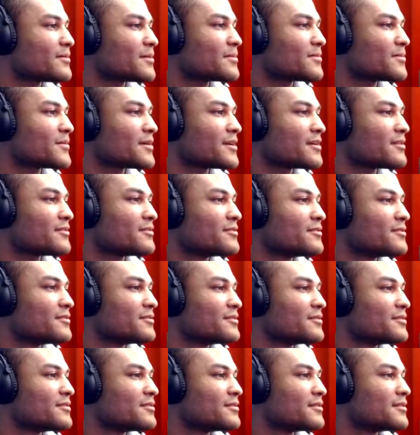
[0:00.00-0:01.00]
I'll climb up
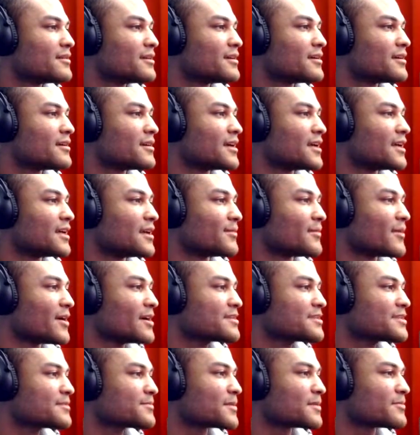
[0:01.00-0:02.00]
there.
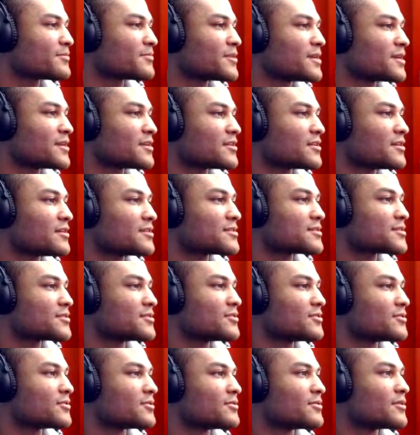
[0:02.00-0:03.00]
And the bosses has been pretty
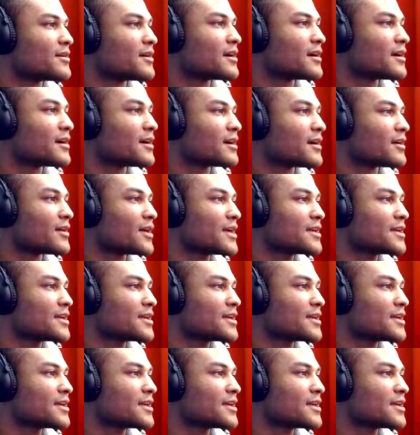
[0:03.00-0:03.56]
good, too.